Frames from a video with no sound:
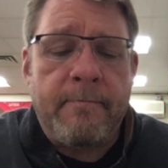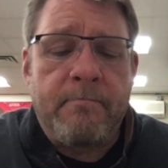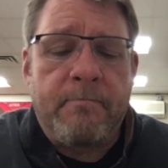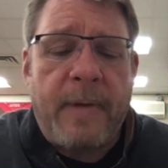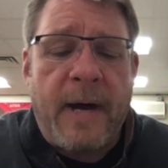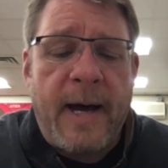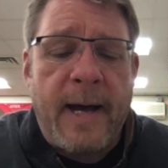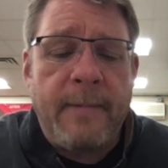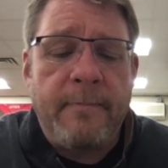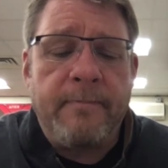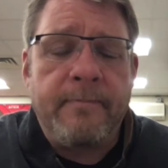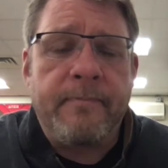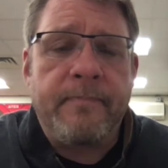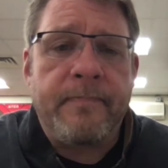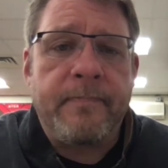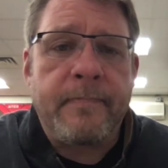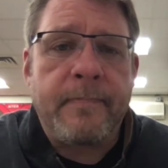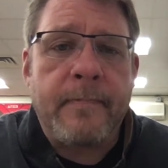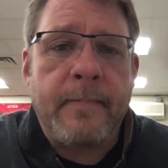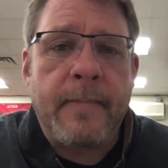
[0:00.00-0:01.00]
But
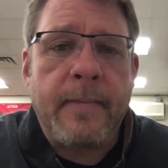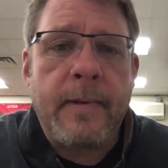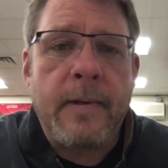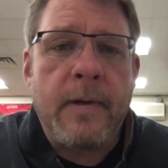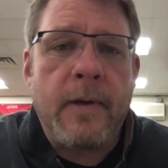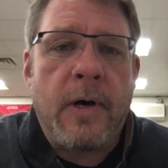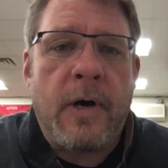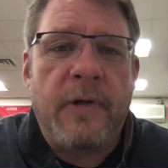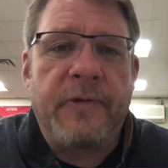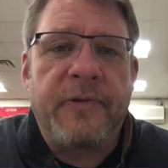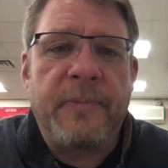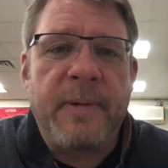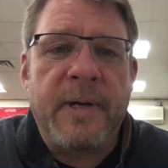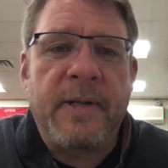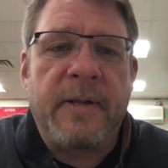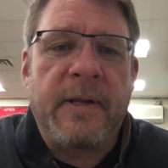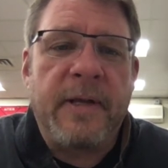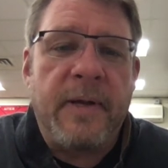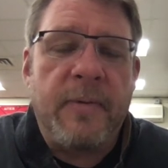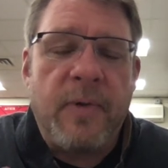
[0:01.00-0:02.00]

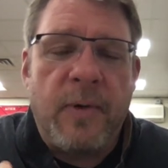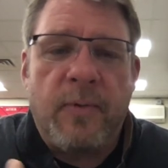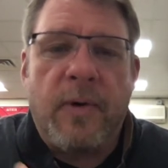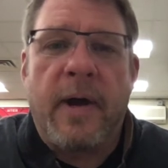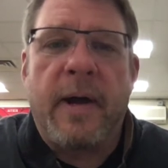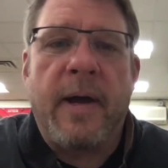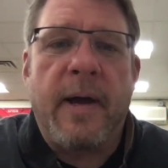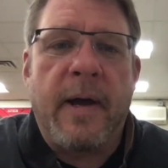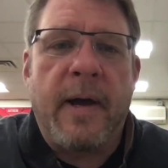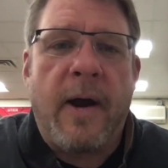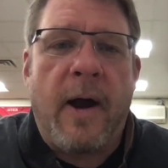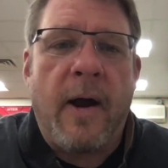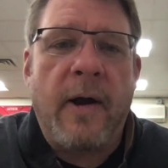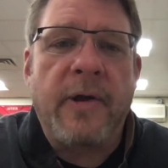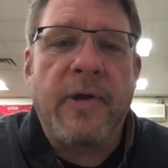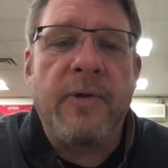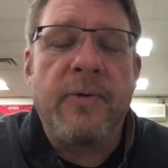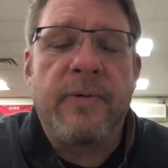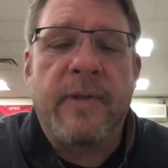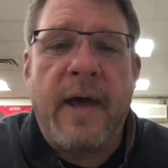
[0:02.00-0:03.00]
ultimately, we want to
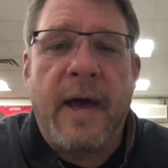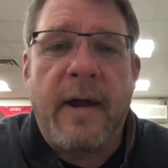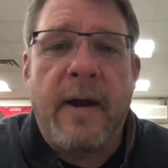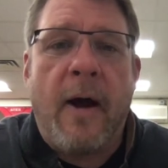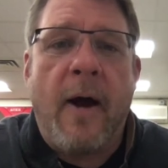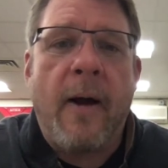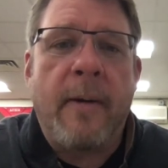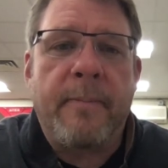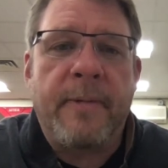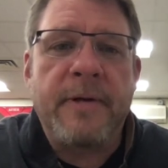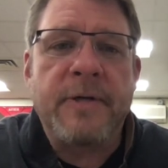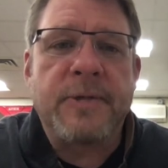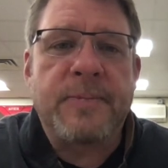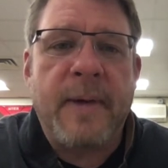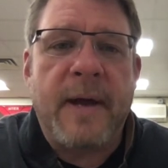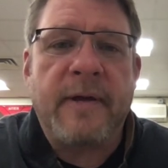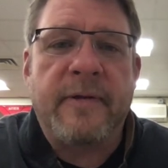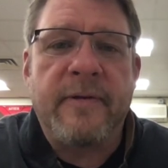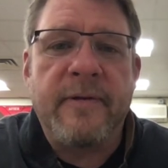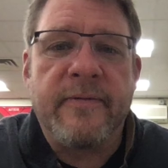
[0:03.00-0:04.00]
argue that our
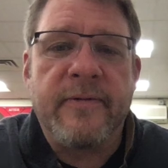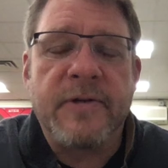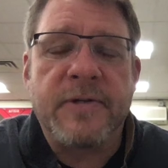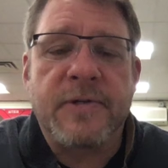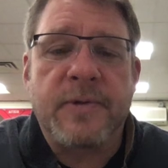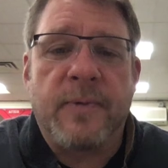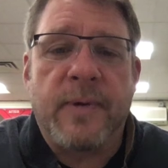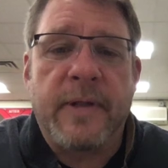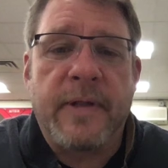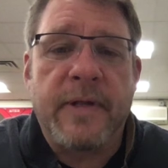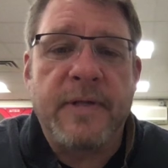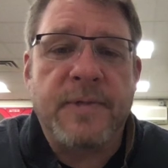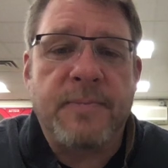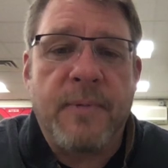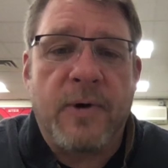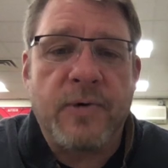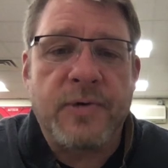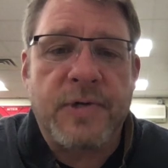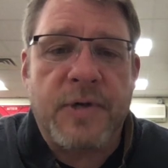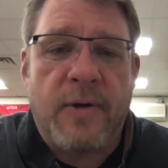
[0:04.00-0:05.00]
perspective is the one that's
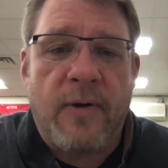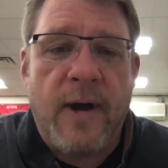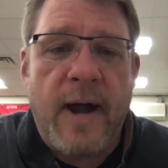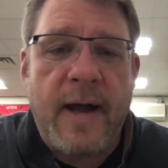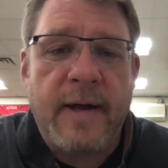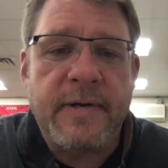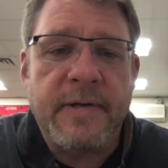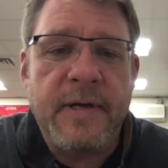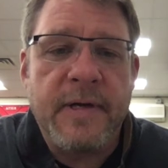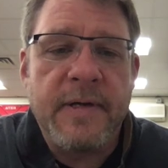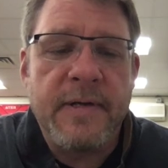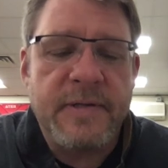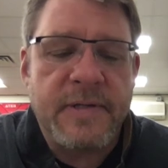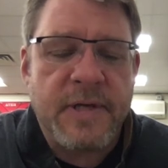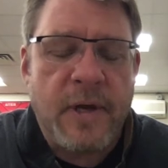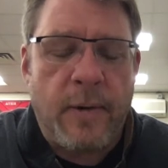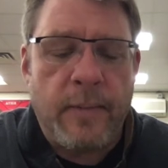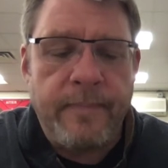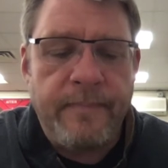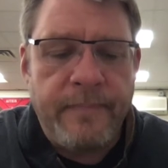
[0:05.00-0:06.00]
most correct.
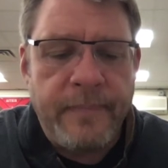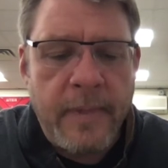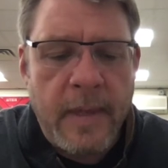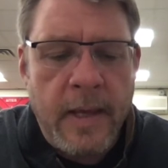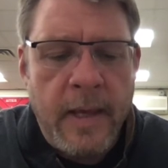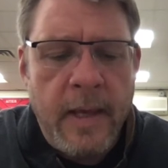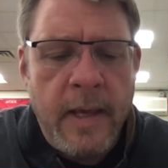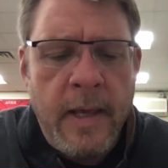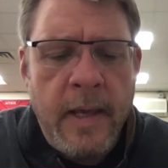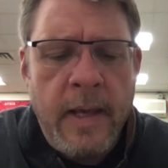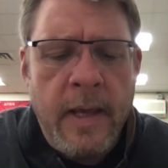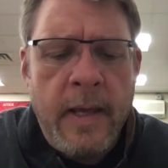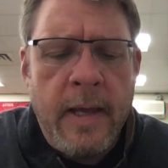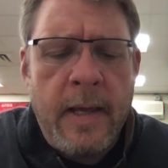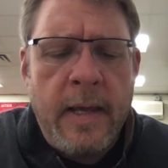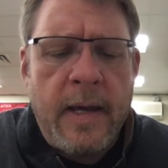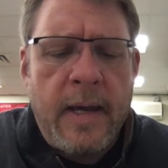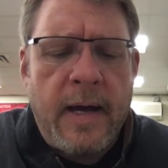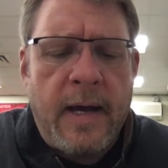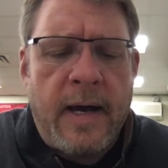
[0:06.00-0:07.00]
So,
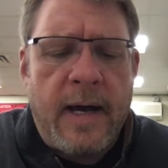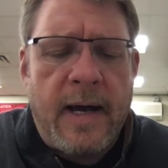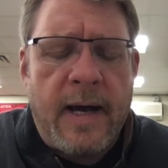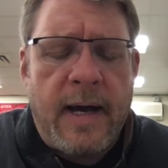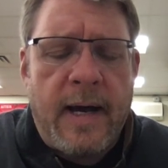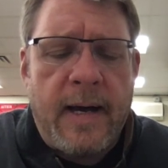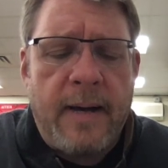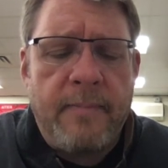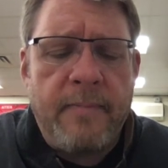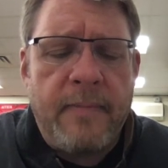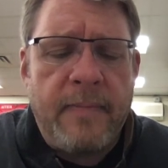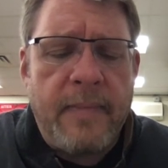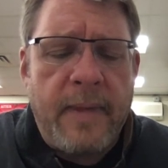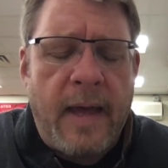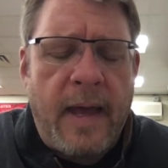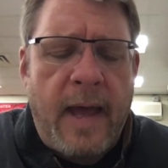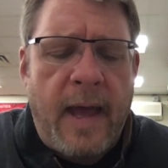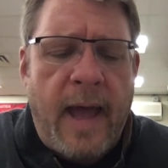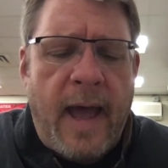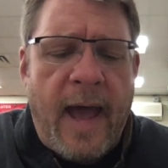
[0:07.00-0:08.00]

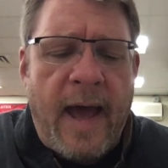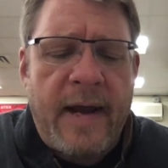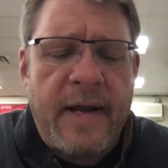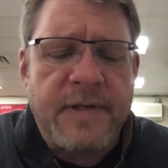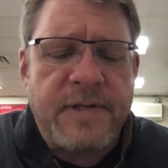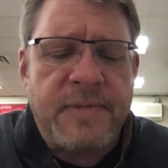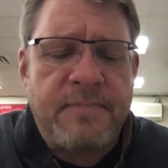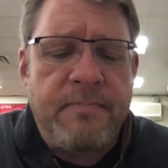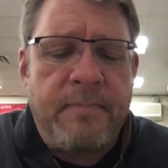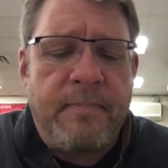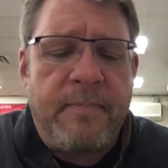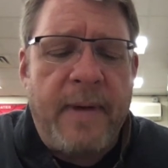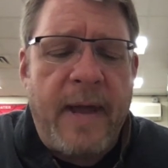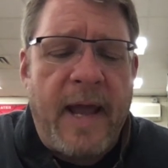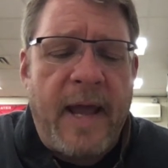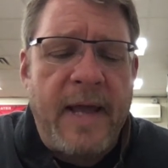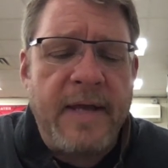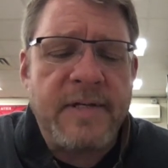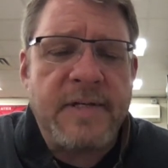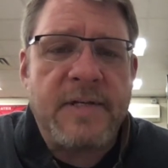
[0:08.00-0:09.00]
at its
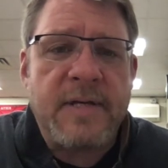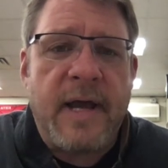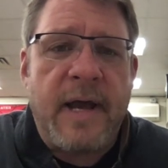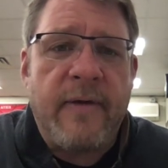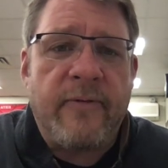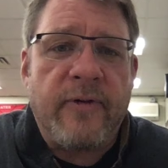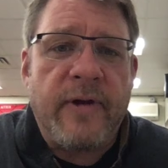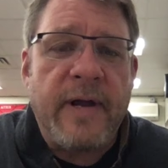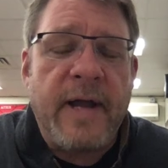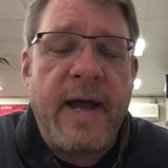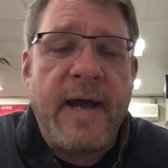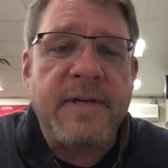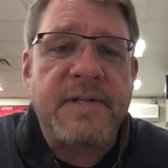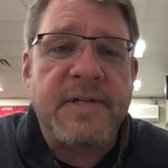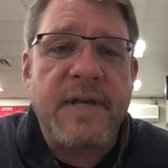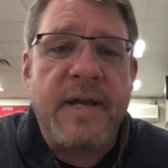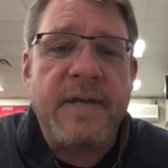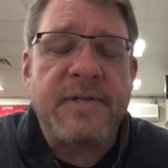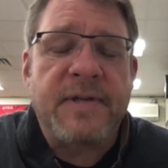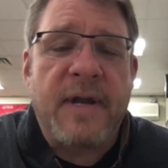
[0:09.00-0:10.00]
base, every
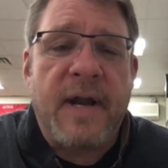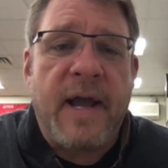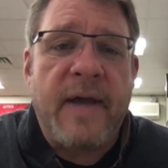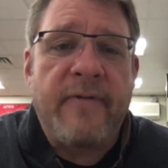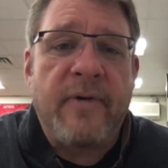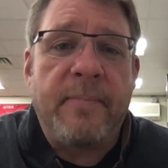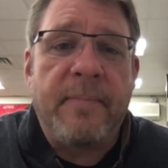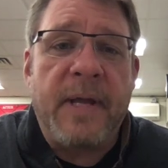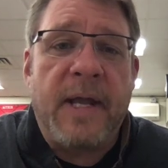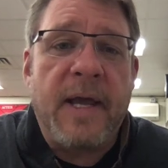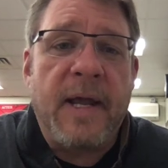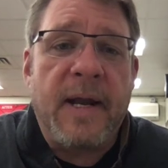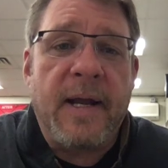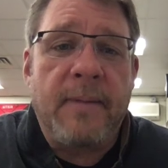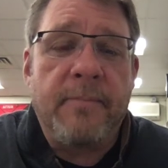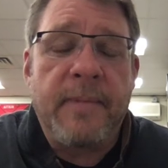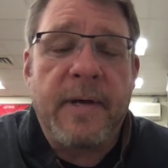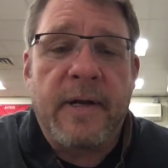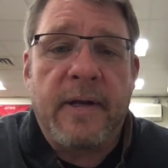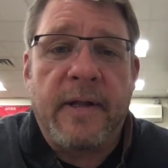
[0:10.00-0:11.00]
essay is going to have a
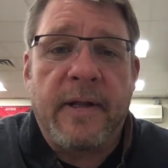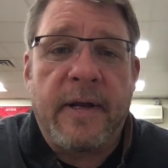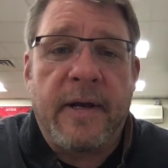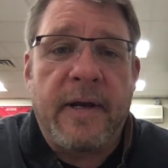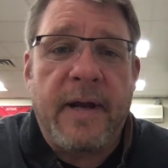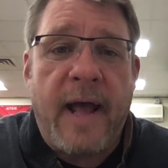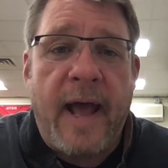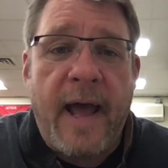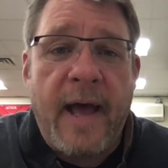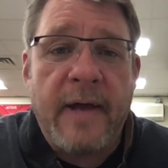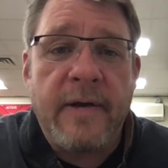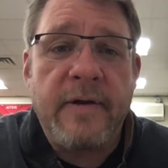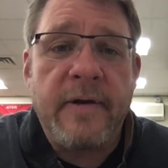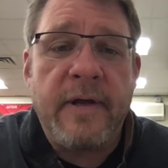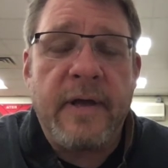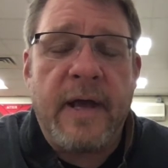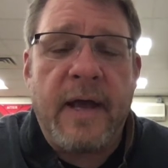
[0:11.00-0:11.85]
beginning, middle, and an end.